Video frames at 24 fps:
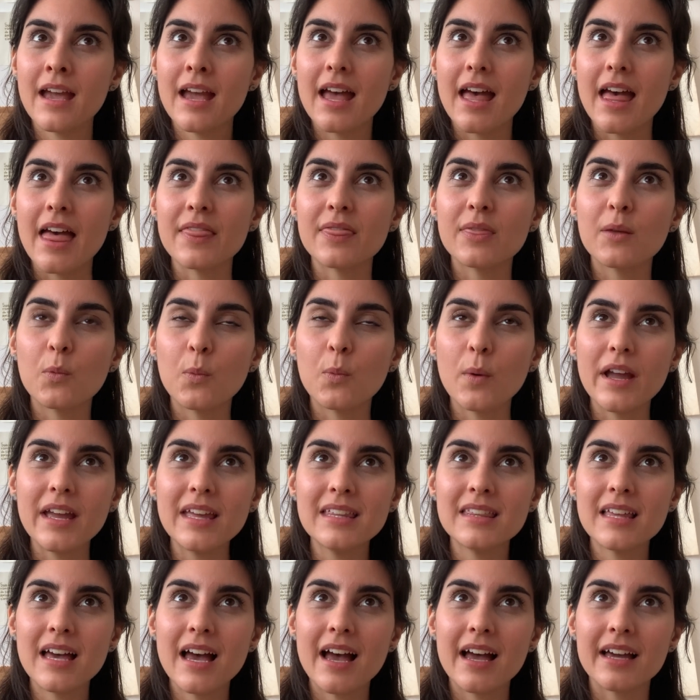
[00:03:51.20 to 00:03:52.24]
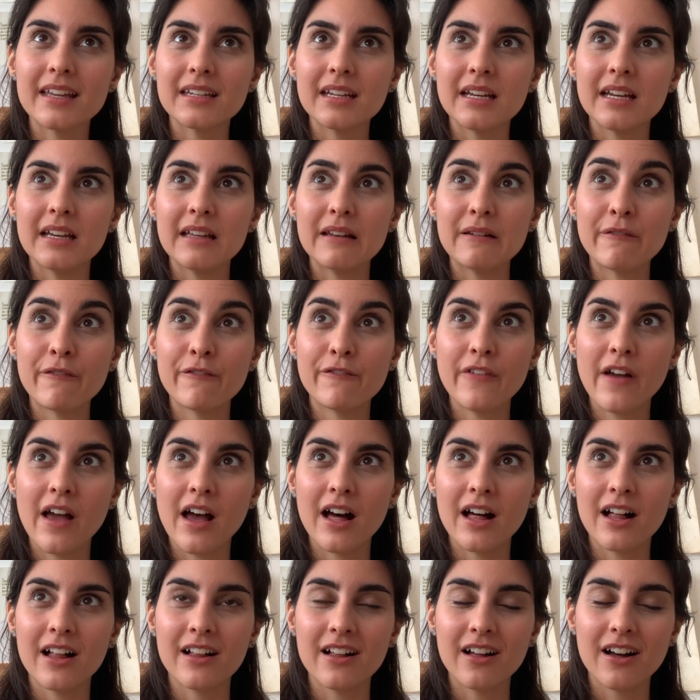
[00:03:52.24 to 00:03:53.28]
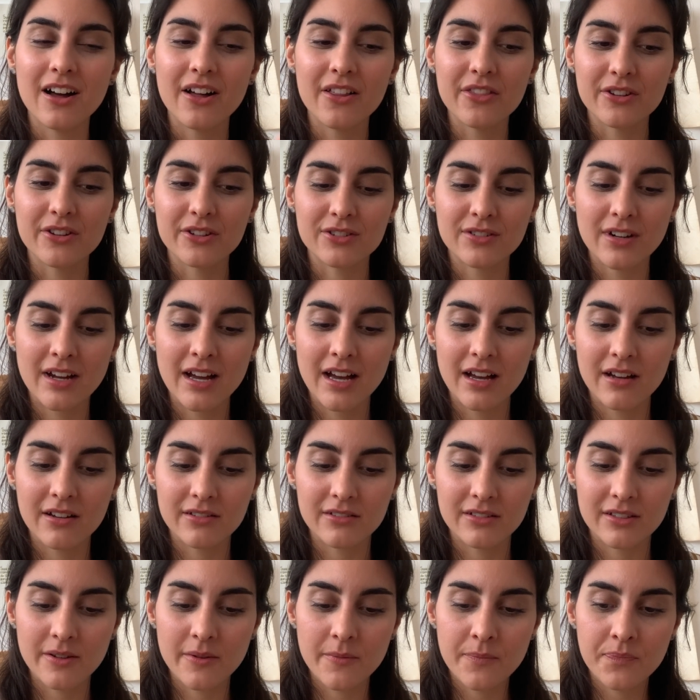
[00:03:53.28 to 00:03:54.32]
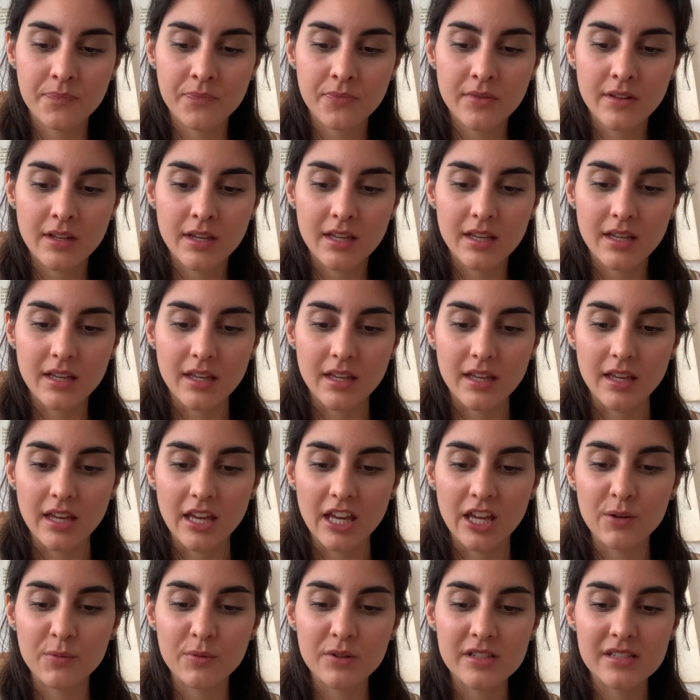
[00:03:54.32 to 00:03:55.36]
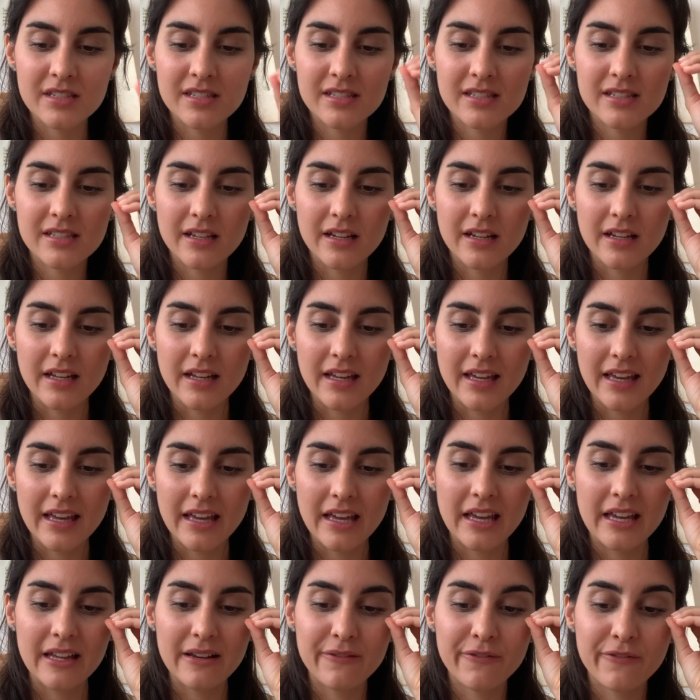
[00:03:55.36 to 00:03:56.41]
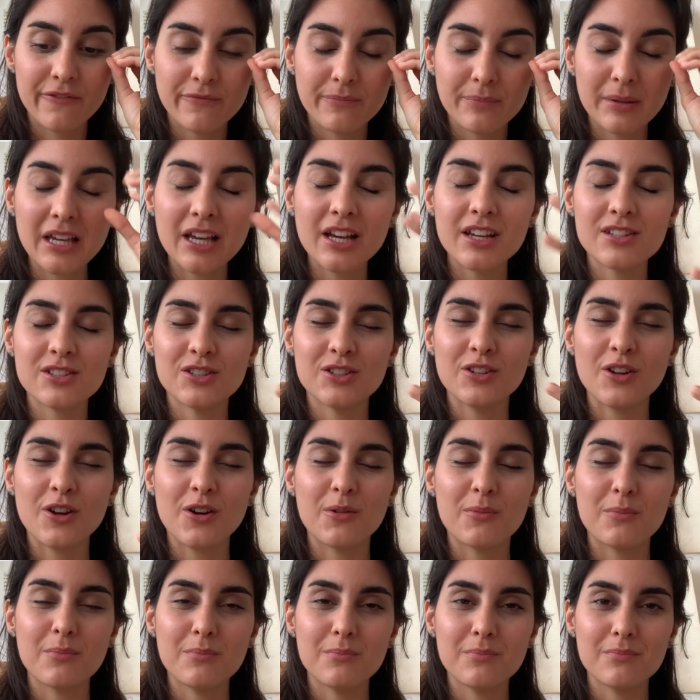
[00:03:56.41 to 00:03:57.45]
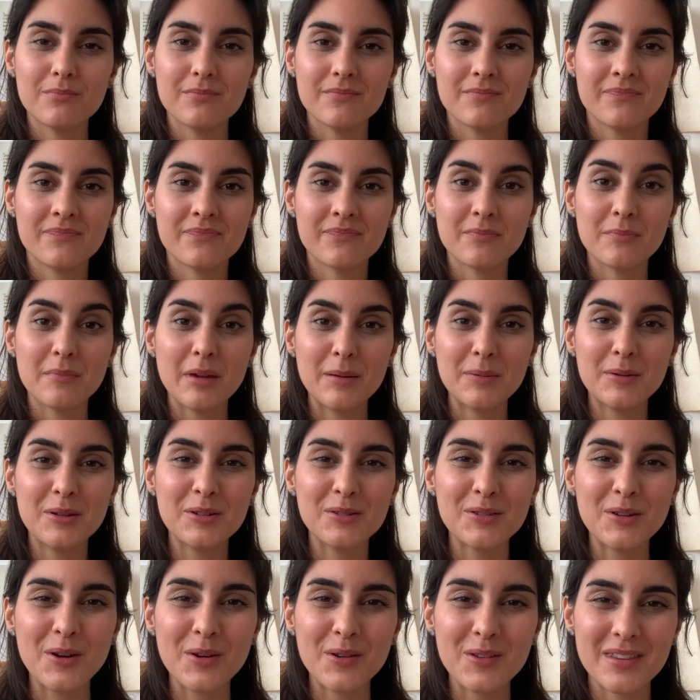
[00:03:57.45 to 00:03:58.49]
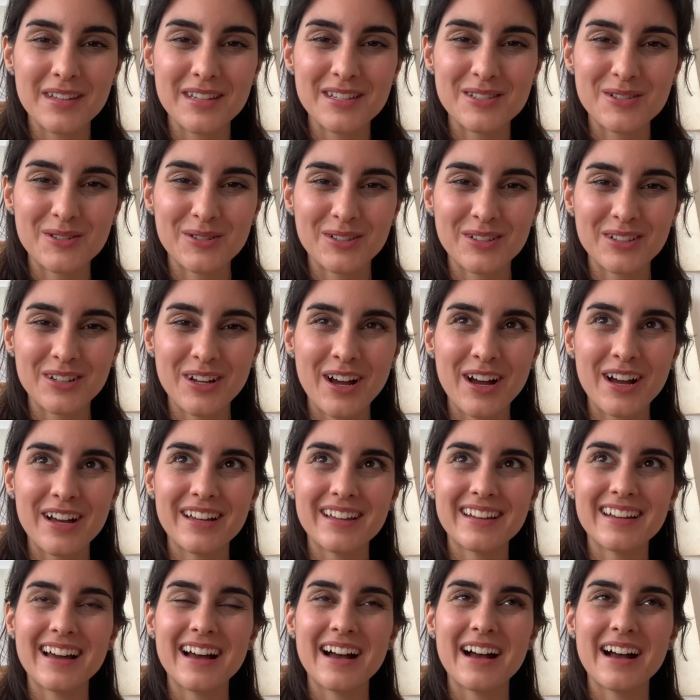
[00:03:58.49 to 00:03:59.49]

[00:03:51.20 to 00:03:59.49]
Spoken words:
And the way that it fell on the ground, it because maybe you know this or not.